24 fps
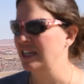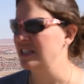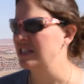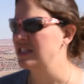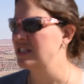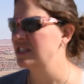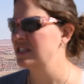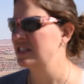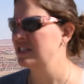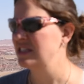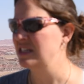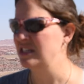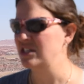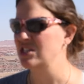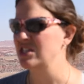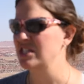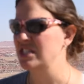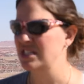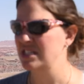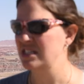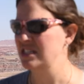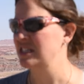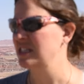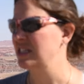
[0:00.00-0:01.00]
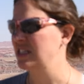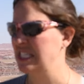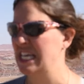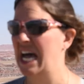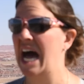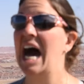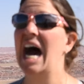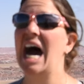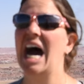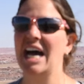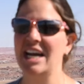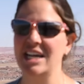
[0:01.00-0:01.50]
It's it just, it's
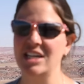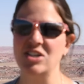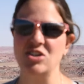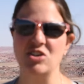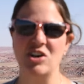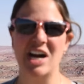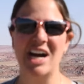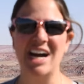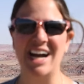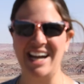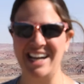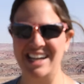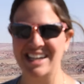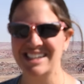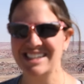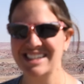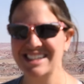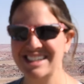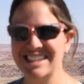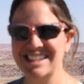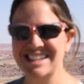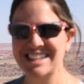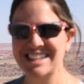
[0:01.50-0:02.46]
hot and dry.